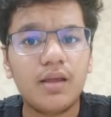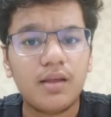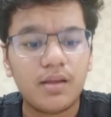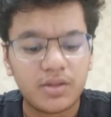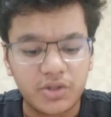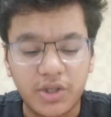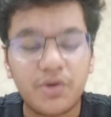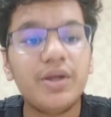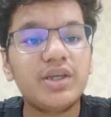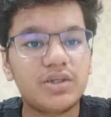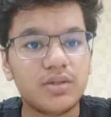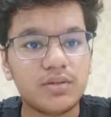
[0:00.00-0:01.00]

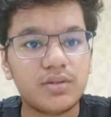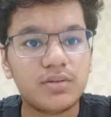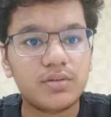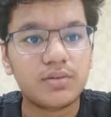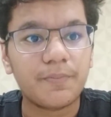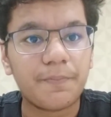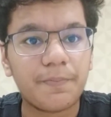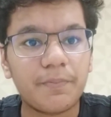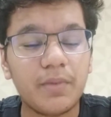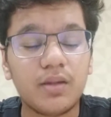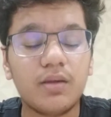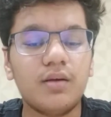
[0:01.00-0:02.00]
generations
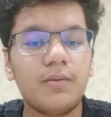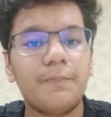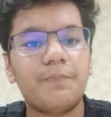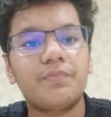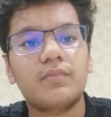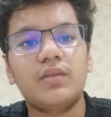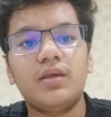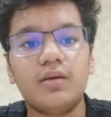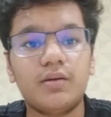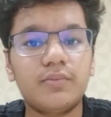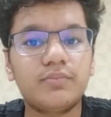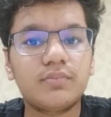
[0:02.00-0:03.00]
there.
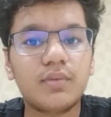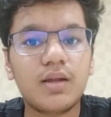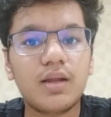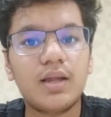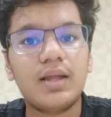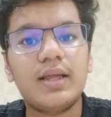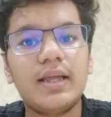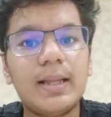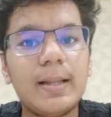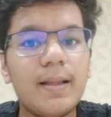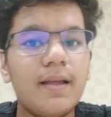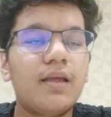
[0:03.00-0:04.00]

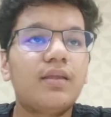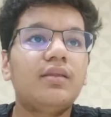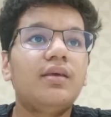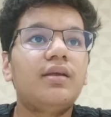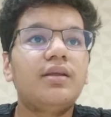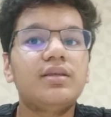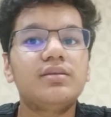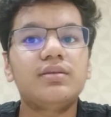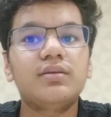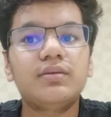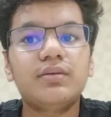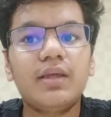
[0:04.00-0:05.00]
There is
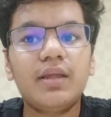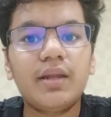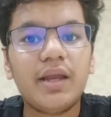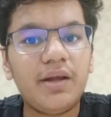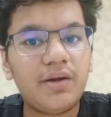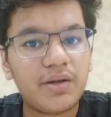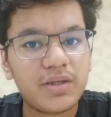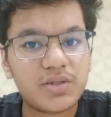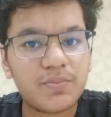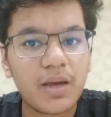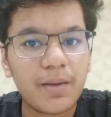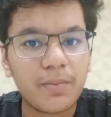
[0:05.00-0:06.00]
then
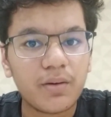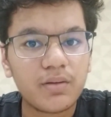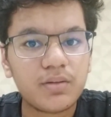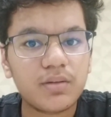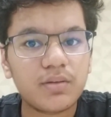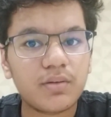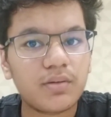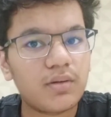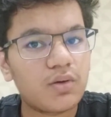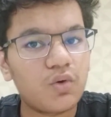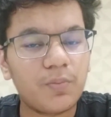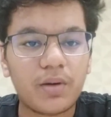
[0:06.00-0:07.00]
interest by birth. The
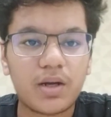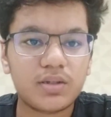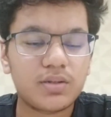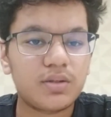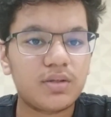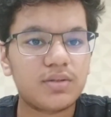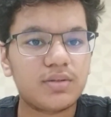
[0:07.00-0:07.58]
coparceners